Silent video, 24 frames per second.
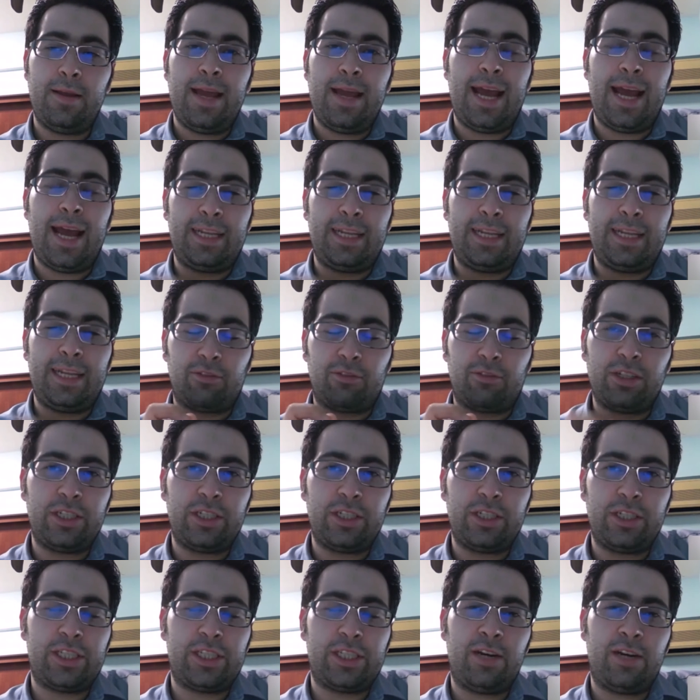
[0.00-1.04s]
And it will
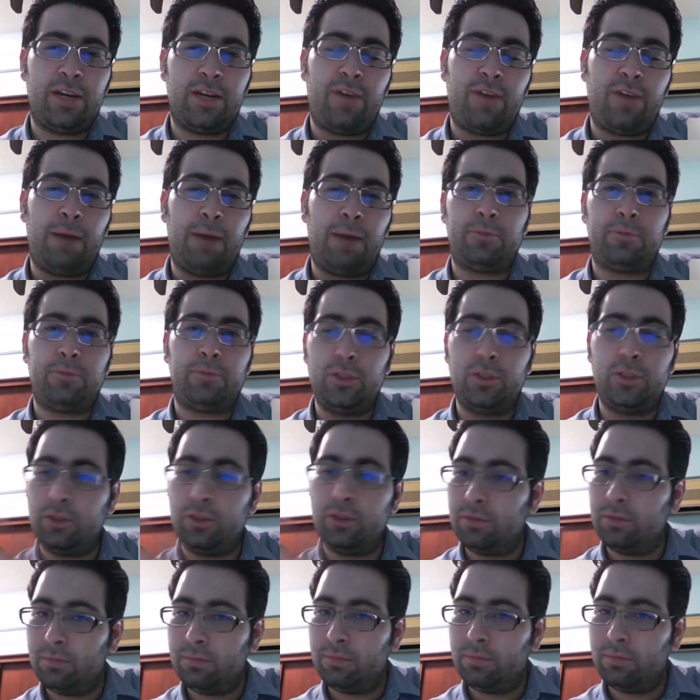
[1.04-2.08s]
reserve up to,
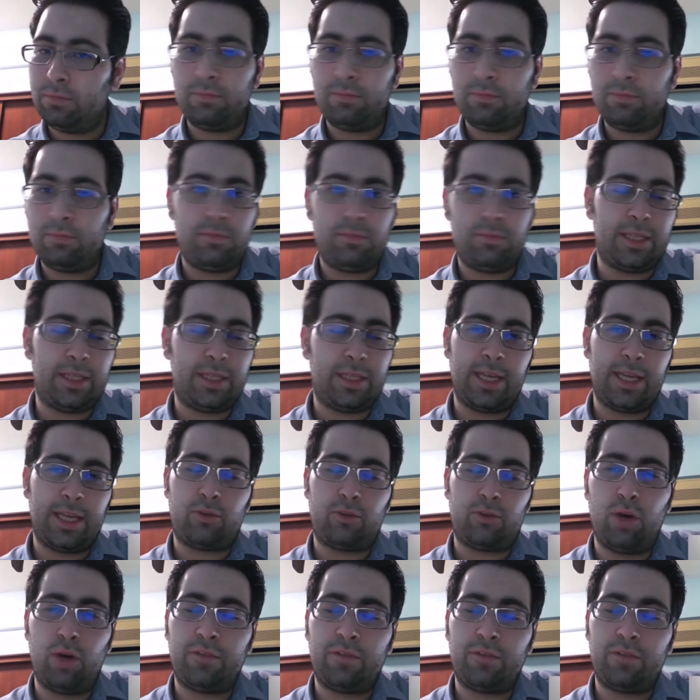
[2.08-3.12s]
let's say,
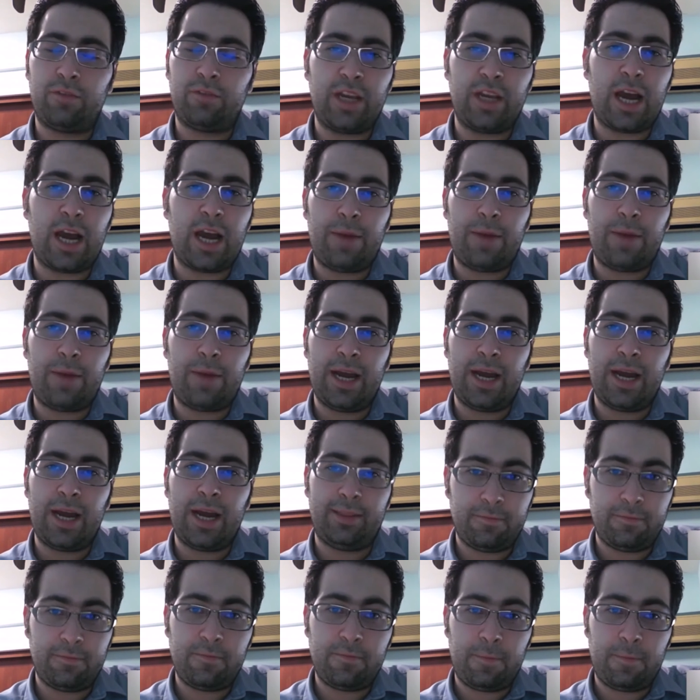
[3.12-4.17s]
12 gigabyte.
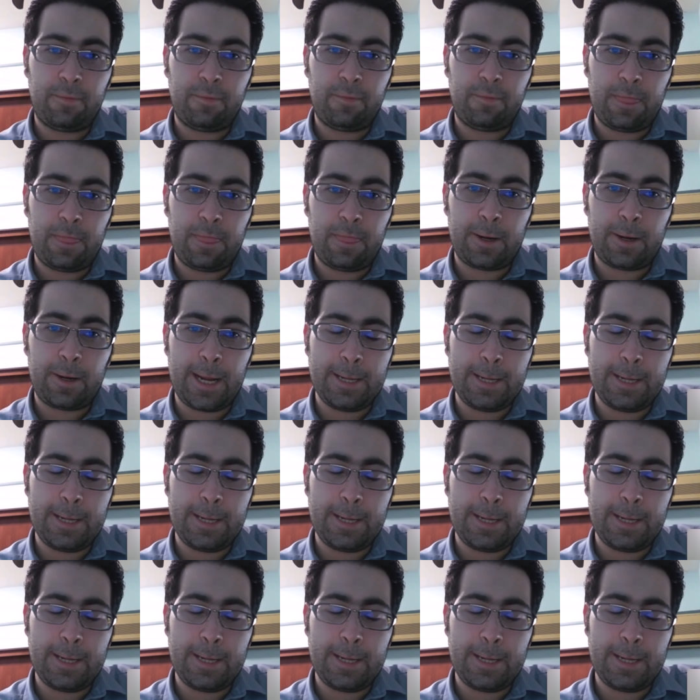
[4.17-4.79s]
Okay.